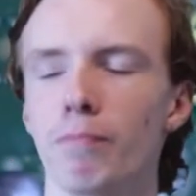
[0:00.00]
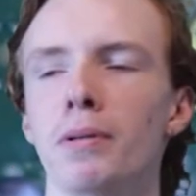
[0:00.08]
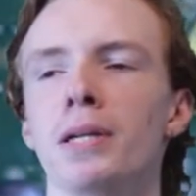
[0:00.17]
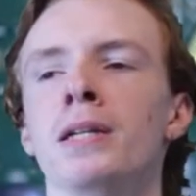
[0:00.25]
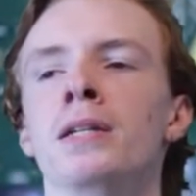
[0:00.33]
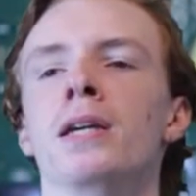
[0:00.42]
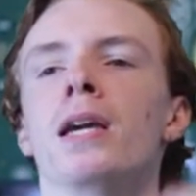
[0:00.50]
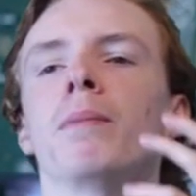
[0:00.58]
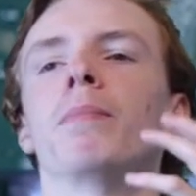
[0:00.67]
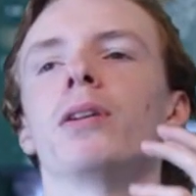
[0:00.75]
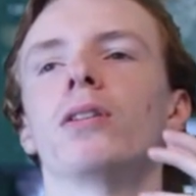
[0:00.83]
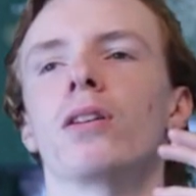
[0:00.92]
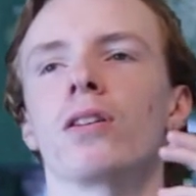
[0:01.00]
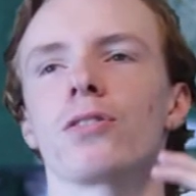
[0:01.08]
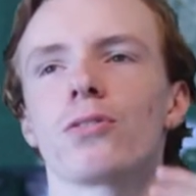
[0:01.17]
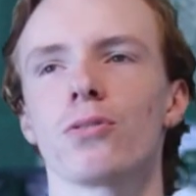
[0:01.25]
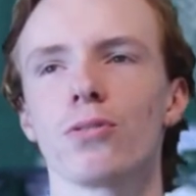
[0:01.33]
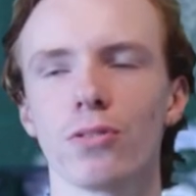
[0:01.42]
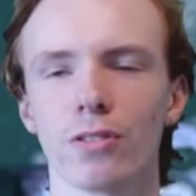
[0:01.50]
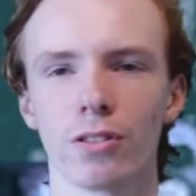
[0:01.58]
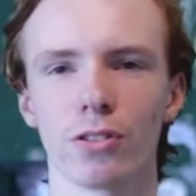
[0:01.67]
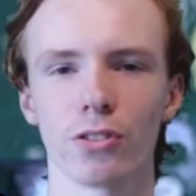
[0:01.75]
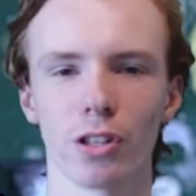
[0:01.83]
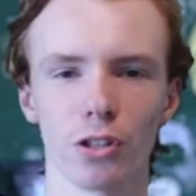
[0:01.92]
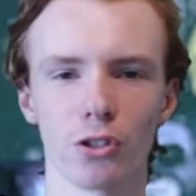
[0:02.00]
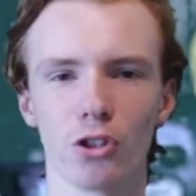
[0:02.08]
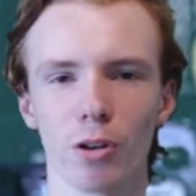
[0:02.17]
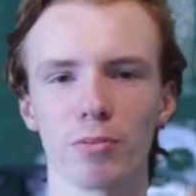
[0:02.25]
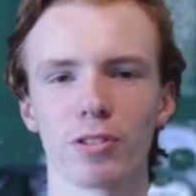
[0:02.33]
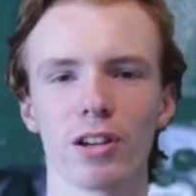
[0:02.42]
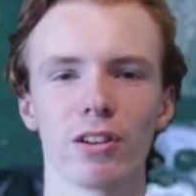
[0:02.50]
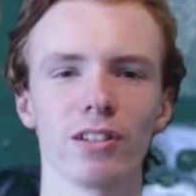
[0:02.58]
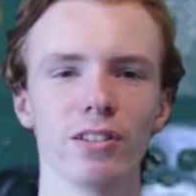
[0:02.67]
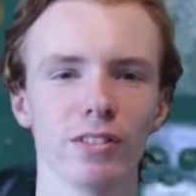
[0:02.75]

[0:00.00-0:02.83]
of big gaping nostrils, just like jump scaring